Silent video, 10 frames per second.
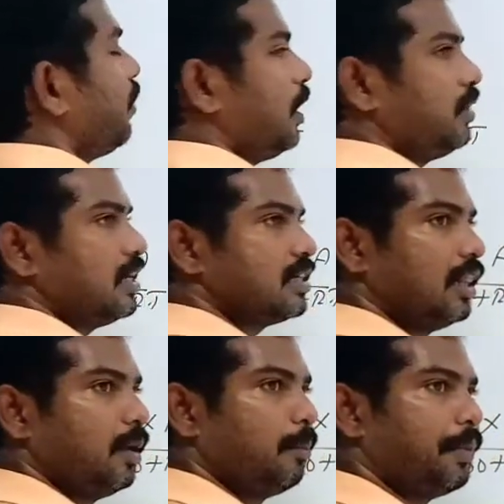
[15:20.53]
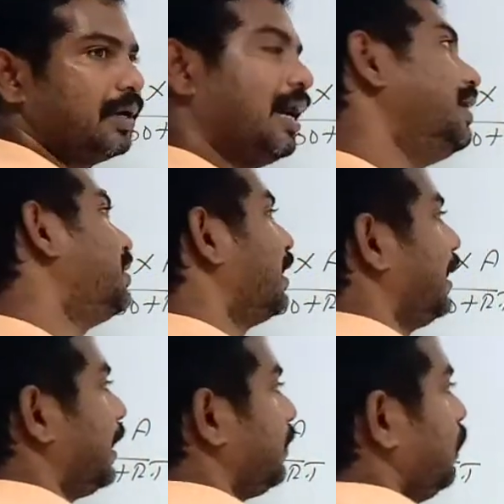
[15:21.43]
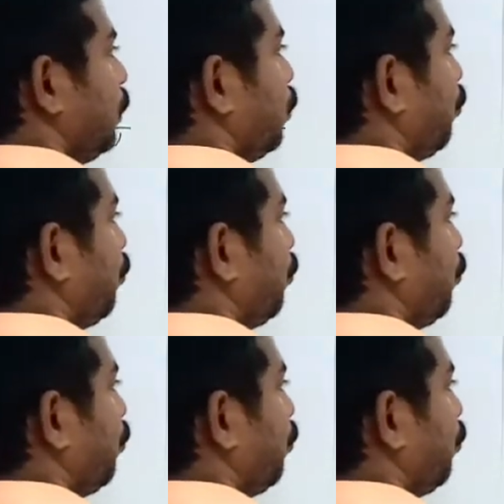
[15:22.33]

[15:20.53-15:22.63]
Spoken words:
value? That is nothing but 100. To